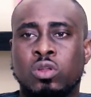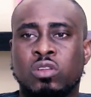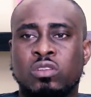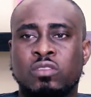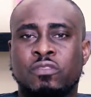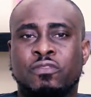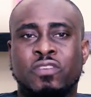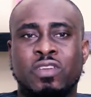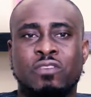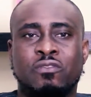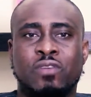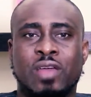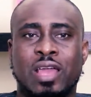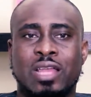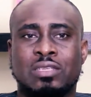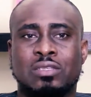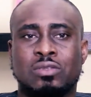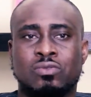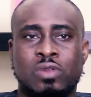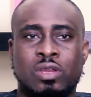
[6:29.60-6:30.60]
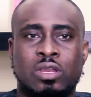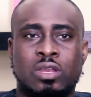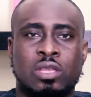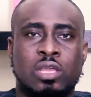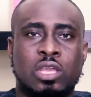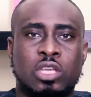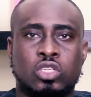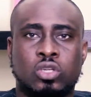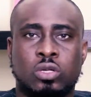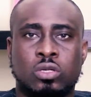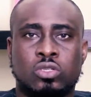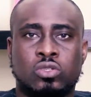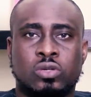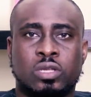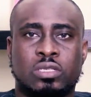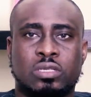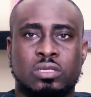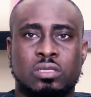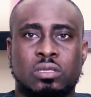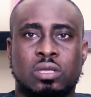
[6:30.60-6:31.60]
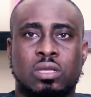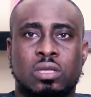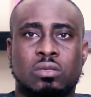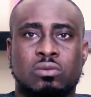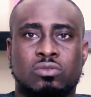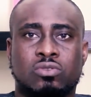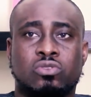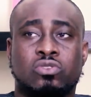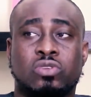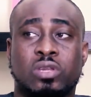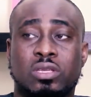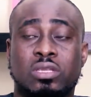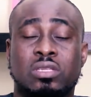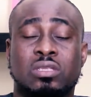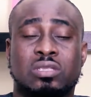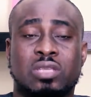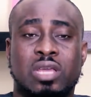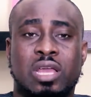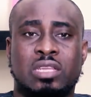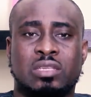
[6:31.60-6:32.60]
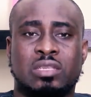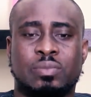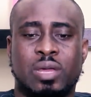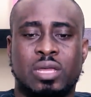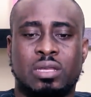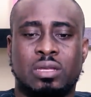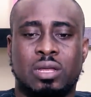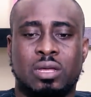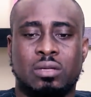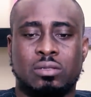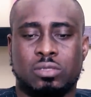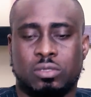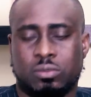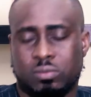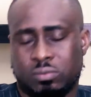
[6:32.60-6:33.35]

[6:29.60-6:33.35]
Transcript: of the favorite relegation threatening sides by now. So.